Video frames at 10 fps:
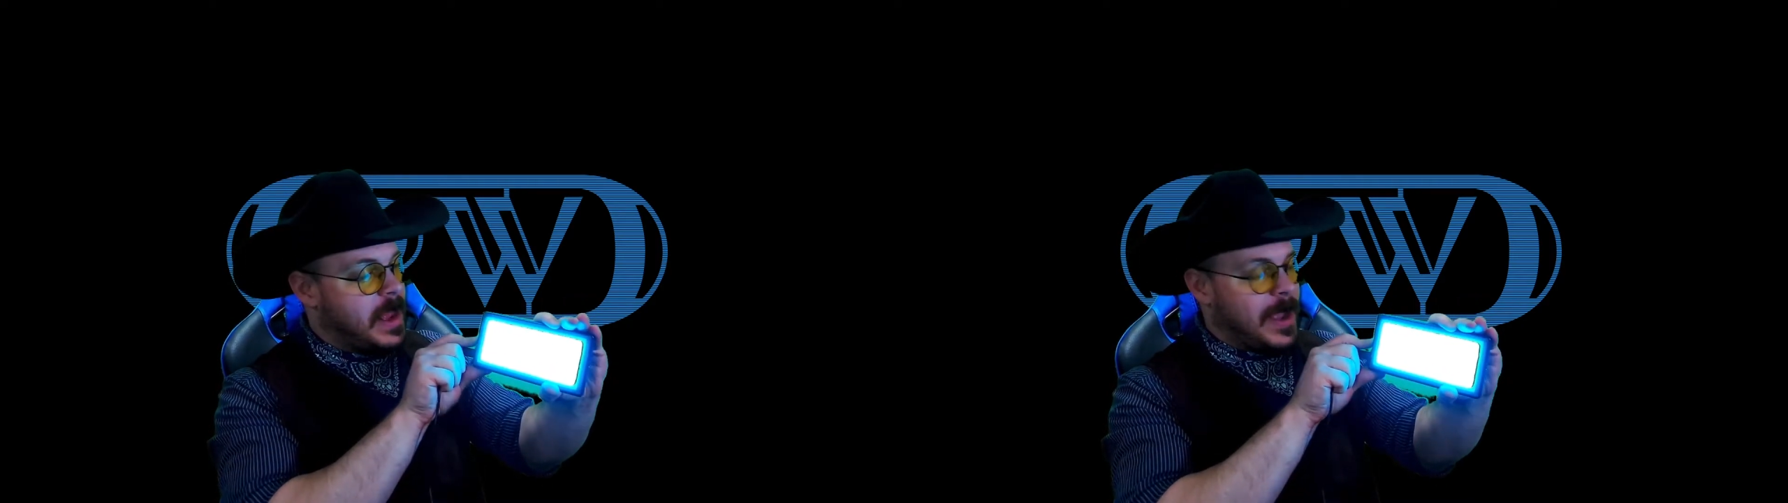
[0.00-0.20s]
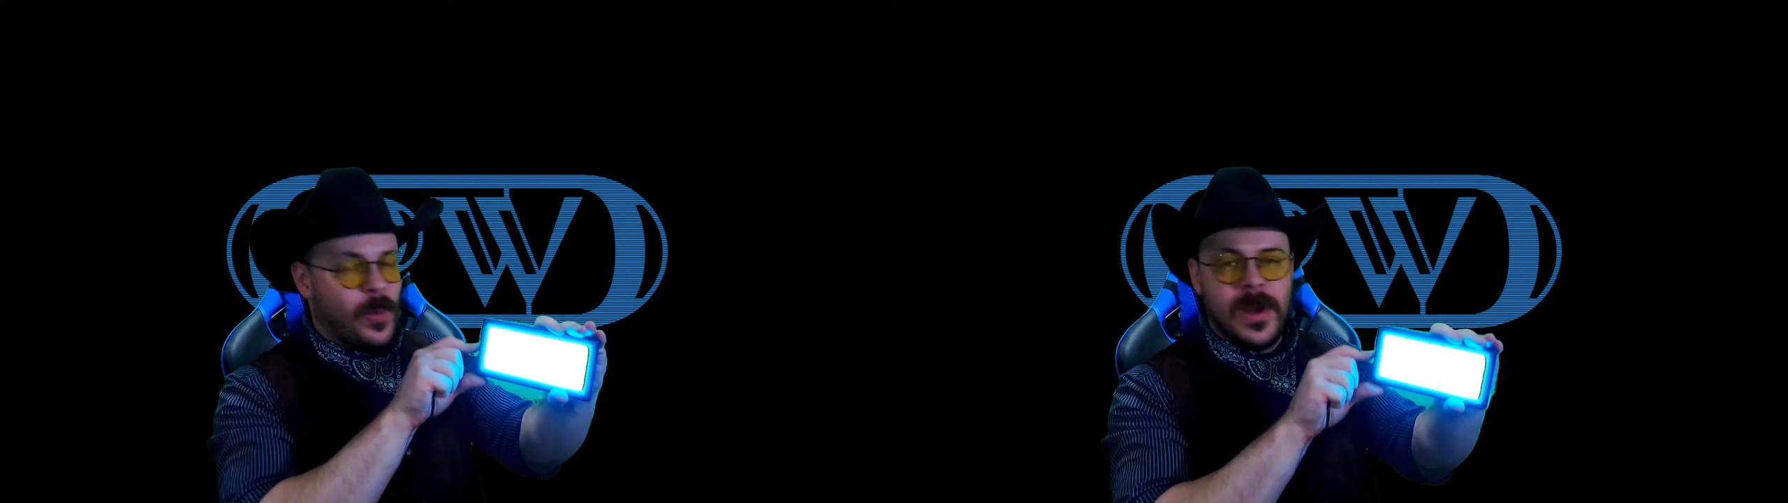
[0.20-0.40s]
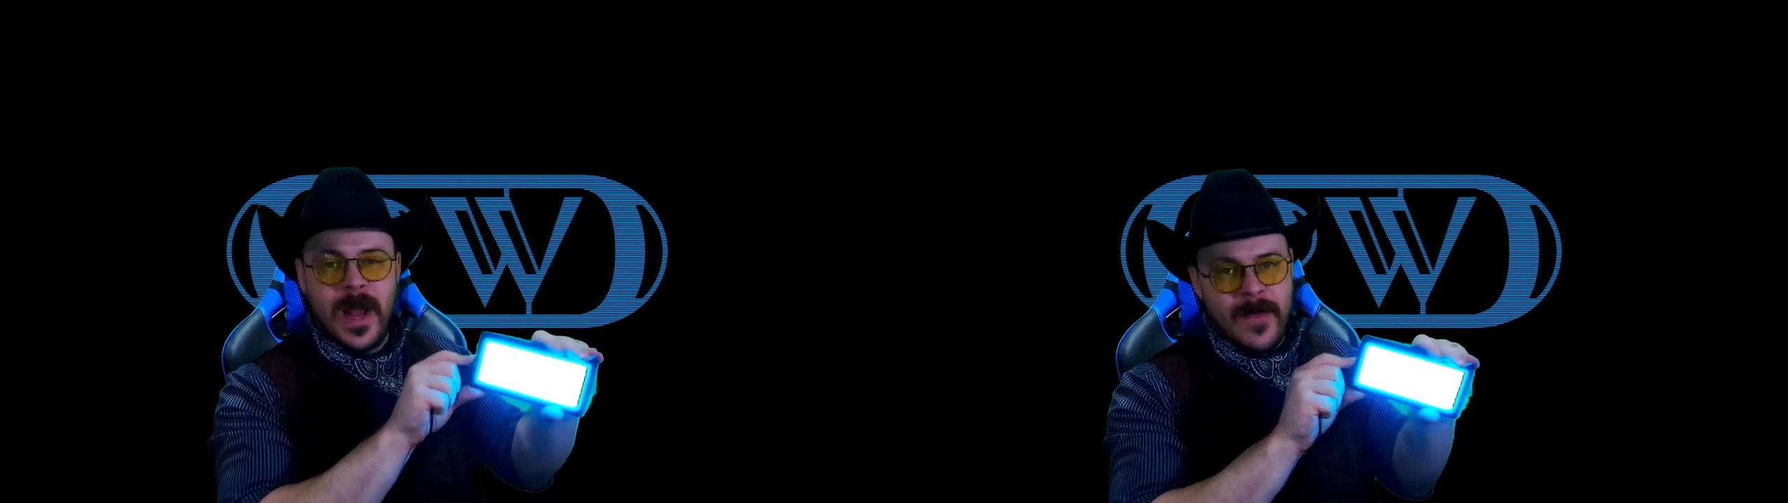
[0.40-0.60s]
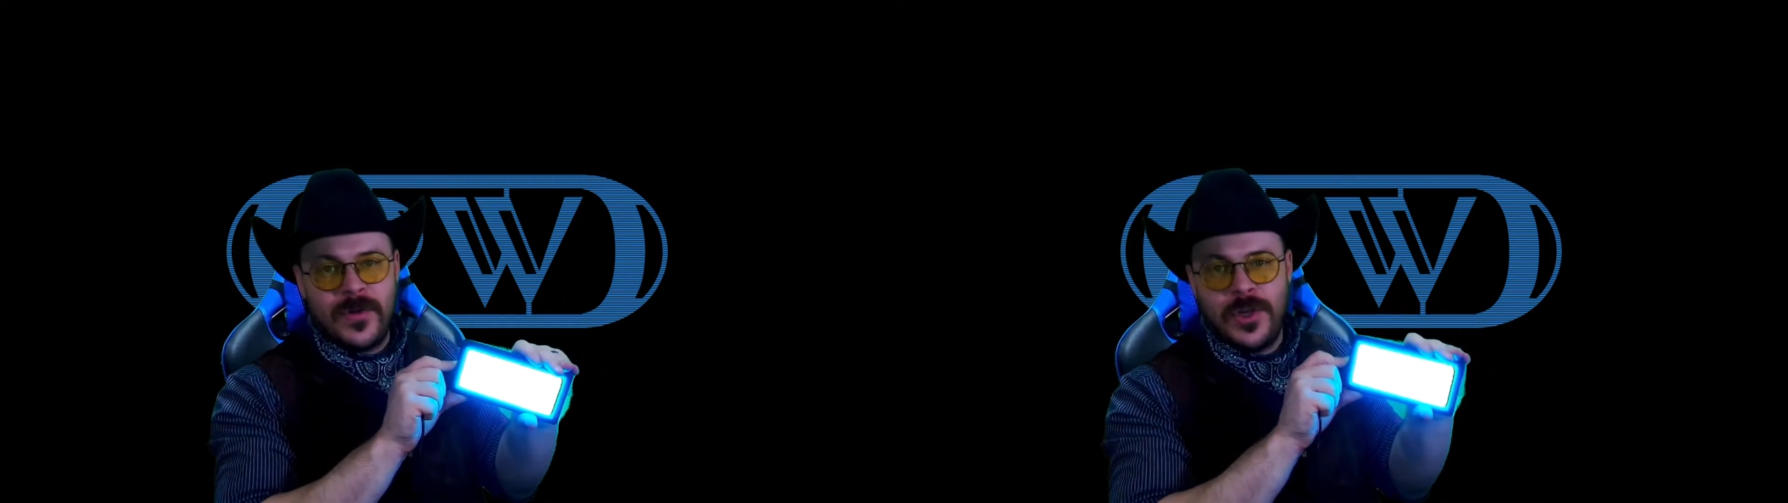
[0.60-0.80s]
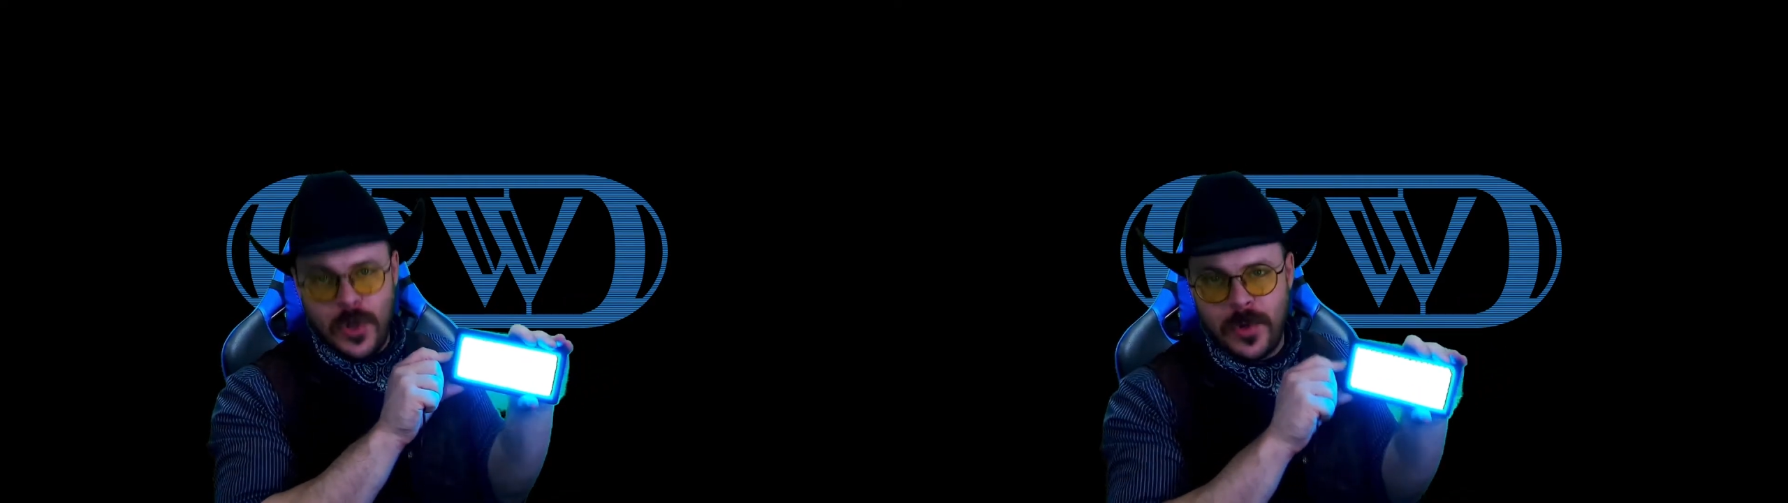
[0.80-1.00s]
Whatever
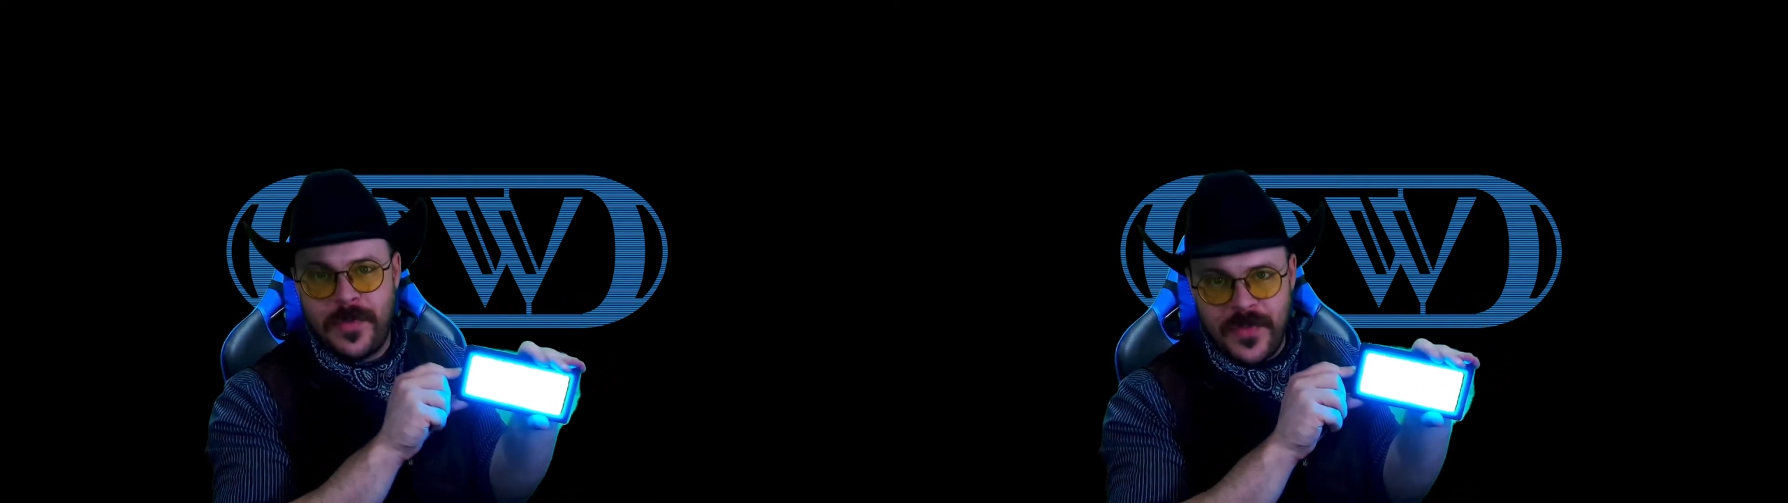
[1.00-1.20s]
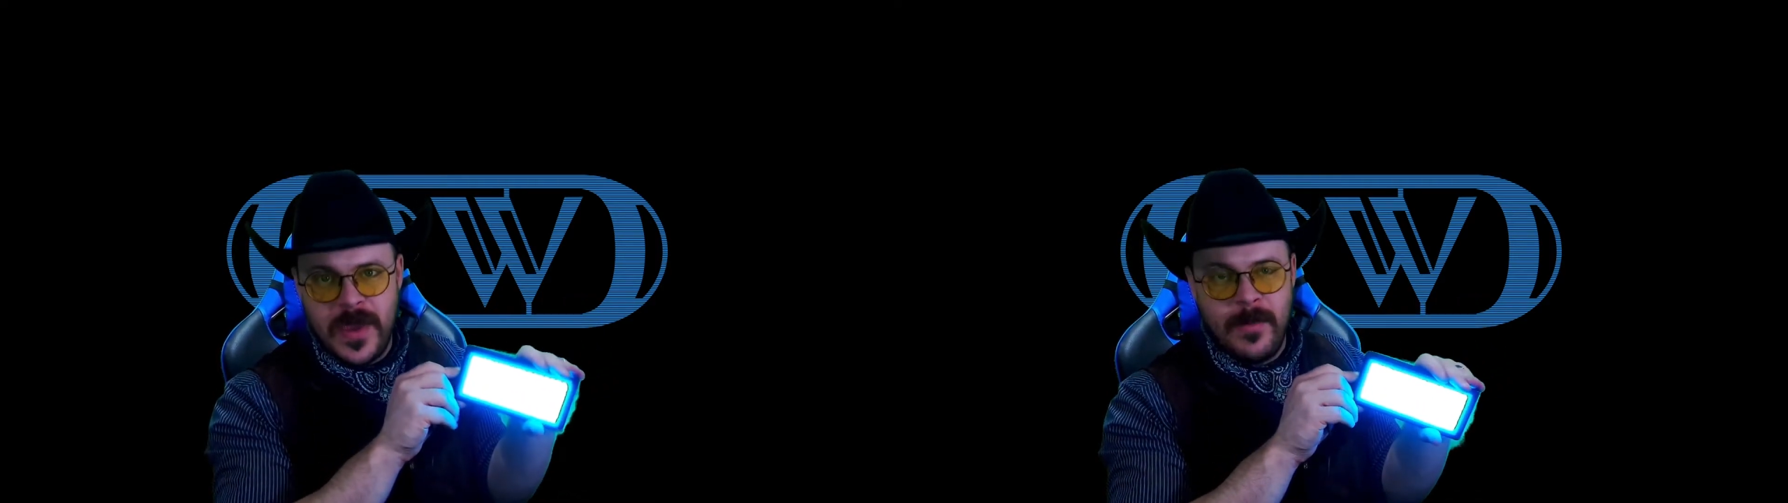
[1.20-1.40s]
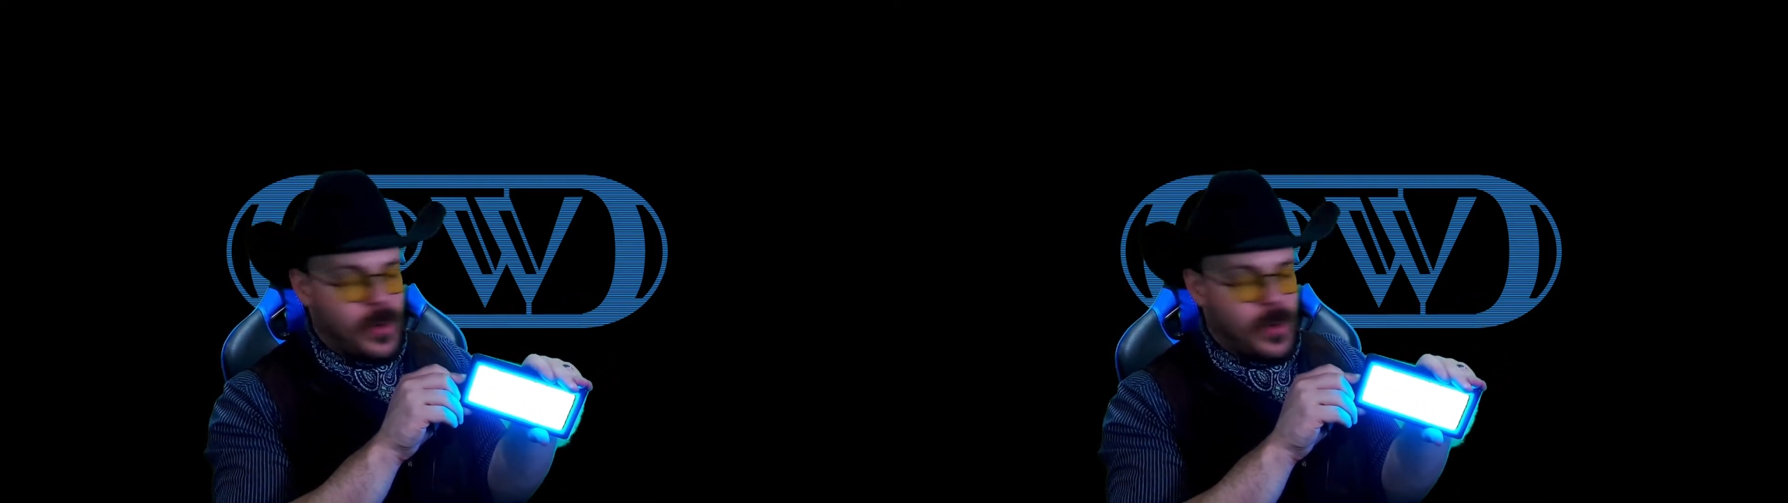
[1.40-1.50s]
your theme,